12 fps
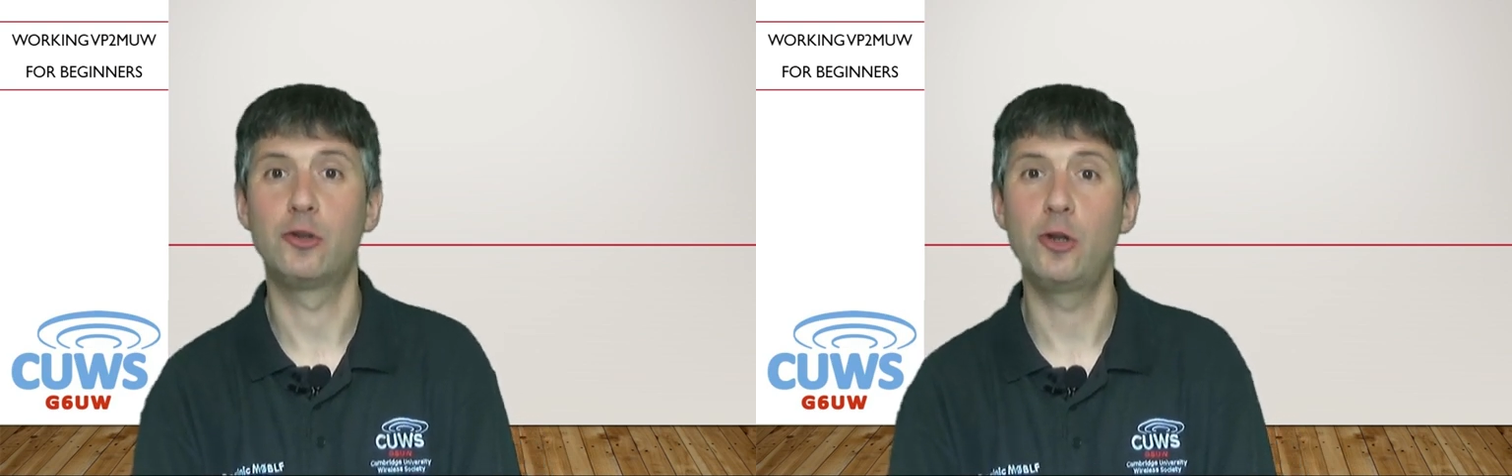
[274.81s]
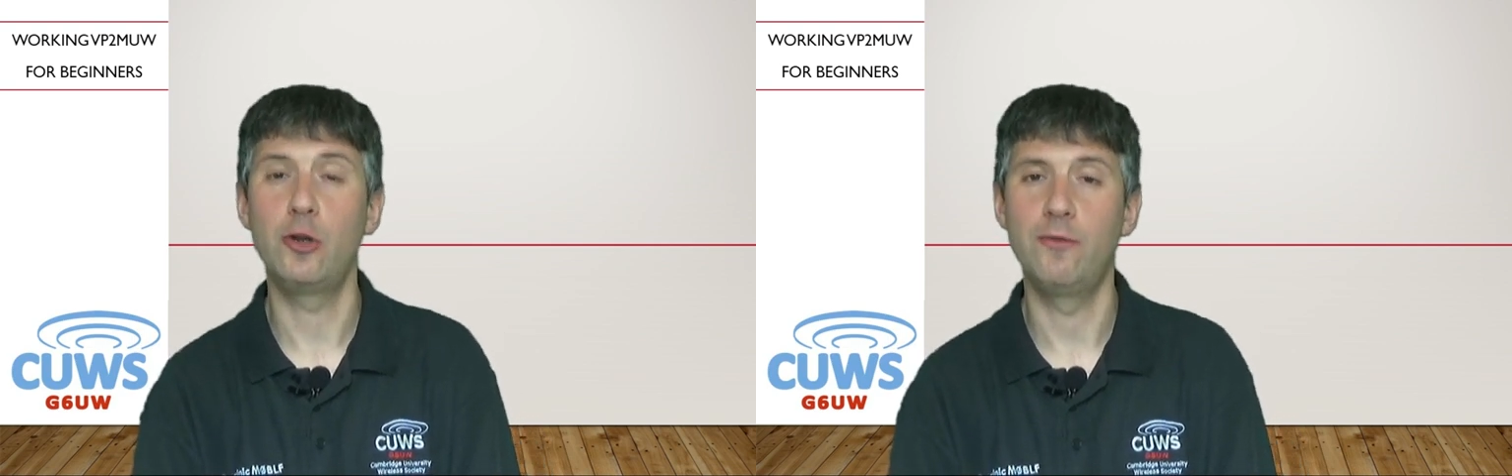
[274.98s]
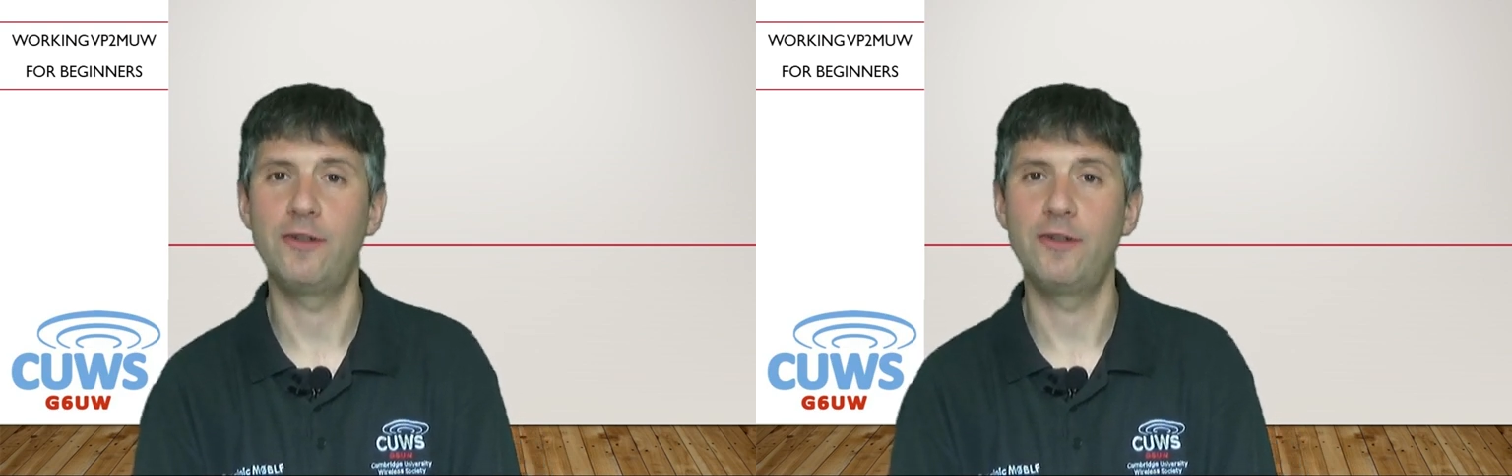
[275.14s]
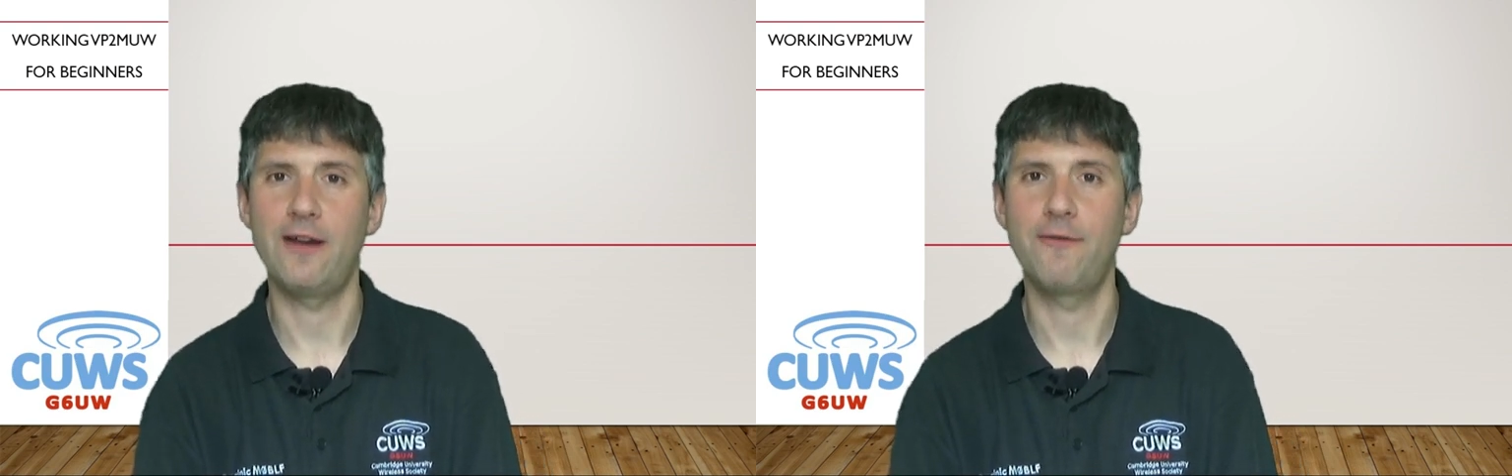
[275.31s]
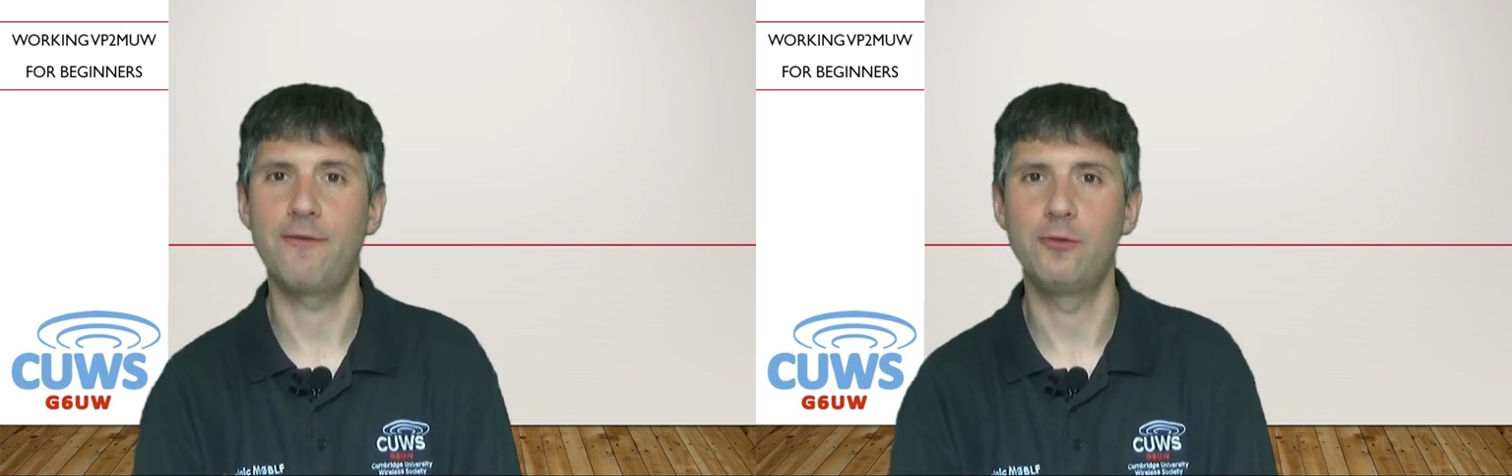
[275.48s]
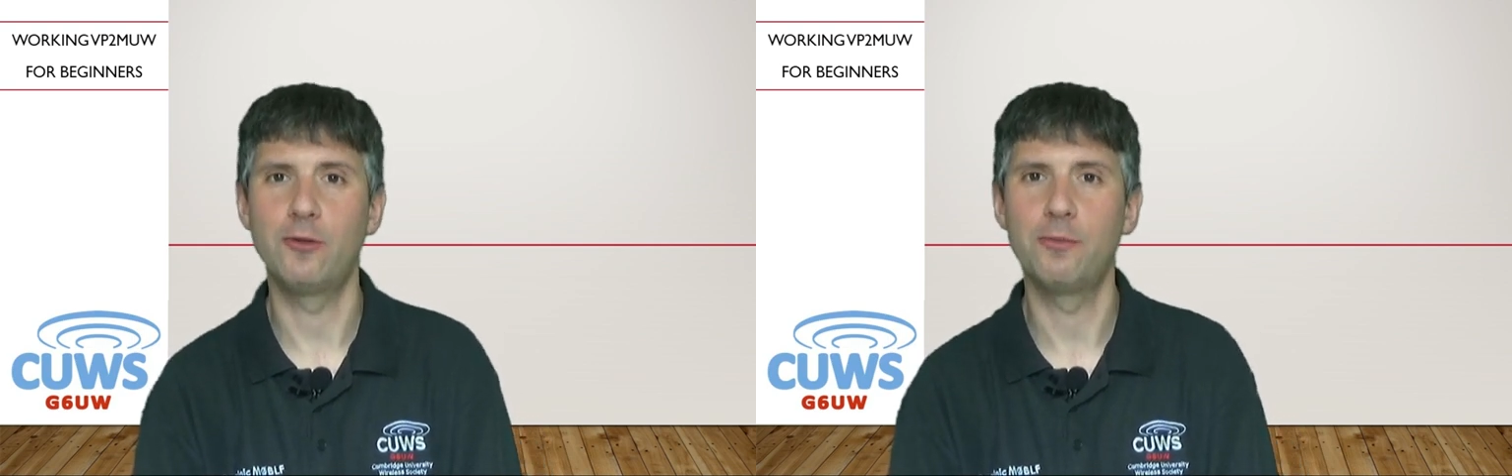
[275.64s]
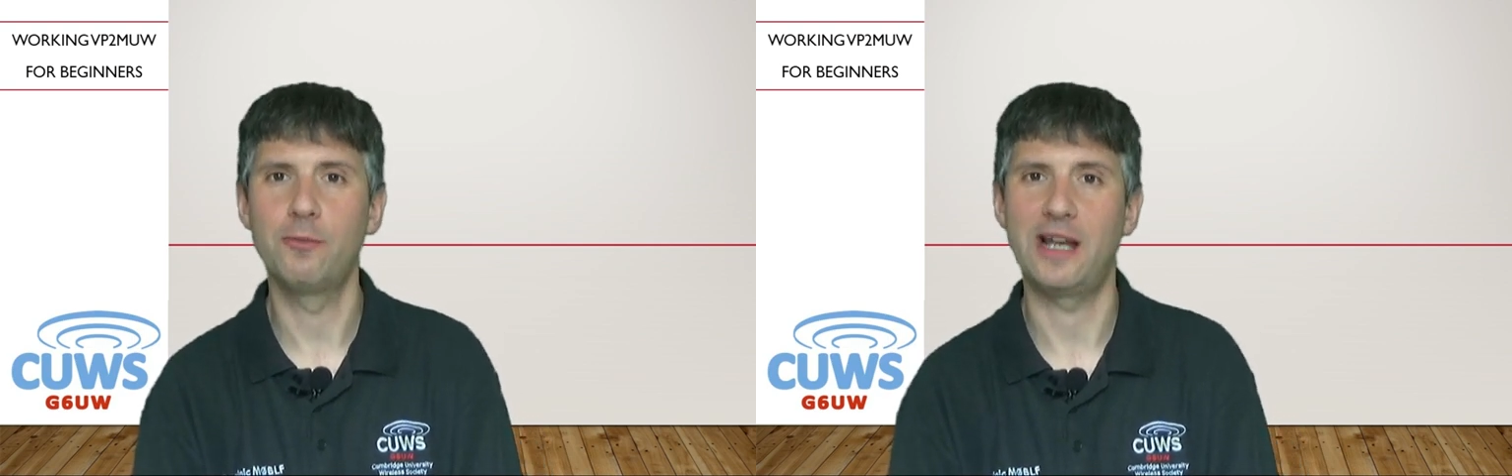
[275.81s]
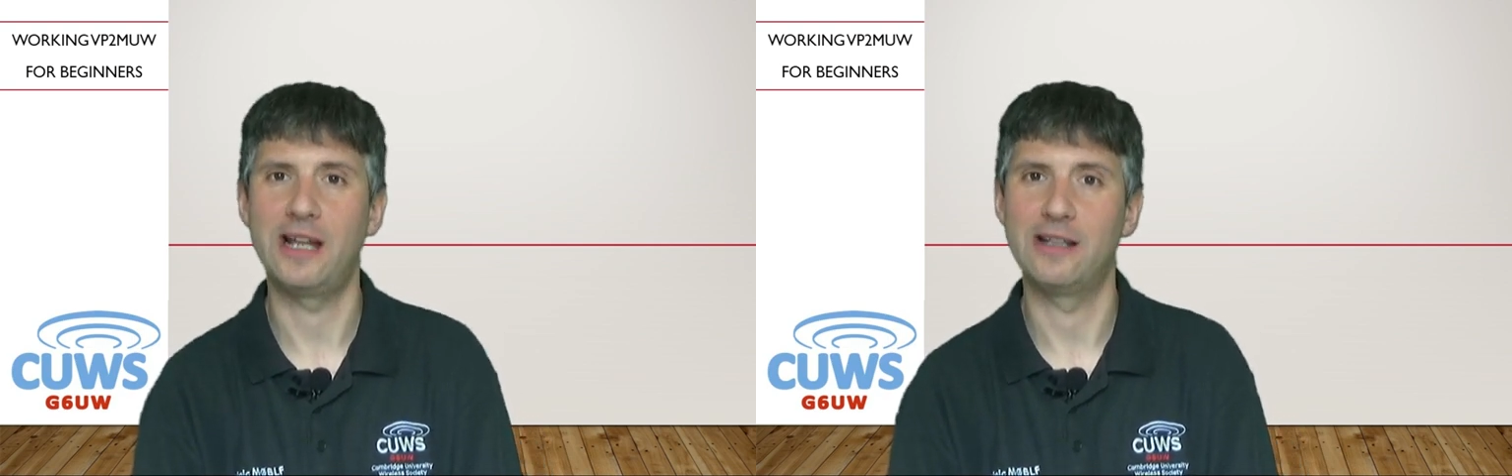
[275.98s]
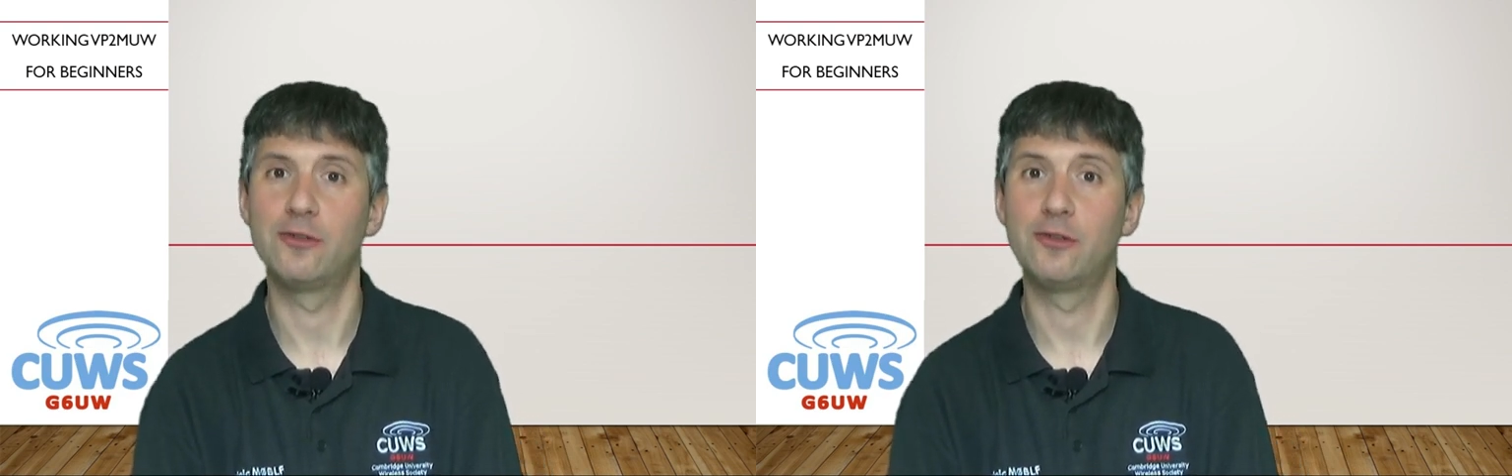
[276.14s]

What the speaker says: 2 VFO knobs and